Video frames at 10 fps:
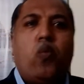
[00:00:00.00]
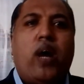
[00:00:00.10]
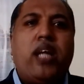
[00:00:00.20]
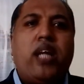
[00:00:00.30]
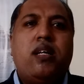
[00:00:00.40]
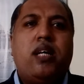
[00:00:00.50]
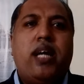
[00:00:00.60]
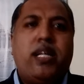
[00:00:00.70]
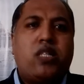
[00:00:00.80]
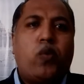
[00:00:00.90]
One
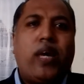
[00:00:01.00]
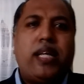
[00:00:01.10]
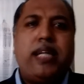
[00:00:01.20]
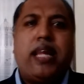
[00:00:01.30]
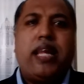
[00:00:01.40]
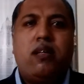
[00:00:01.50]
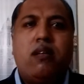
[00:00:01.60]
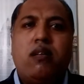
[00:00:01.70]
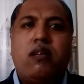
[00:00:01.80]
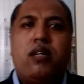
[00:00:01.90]
is quick death.
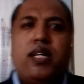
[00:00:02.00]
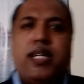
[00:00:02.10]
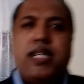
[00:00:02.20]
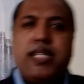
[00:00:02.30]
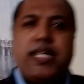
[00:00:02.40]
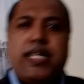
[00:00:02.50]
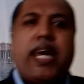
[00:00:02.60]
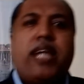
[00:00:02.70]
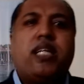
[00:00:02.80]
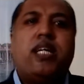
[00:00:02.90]

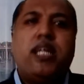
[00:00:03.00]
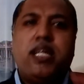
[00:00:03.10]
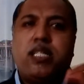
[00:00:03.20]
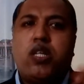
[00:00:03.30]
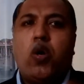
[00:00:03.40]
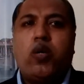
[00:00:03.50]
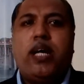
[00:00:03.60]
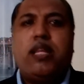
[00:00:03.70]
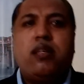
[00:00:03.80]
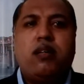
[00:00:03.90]
Second is slow
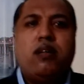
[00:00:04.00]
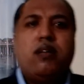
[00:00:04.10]
death.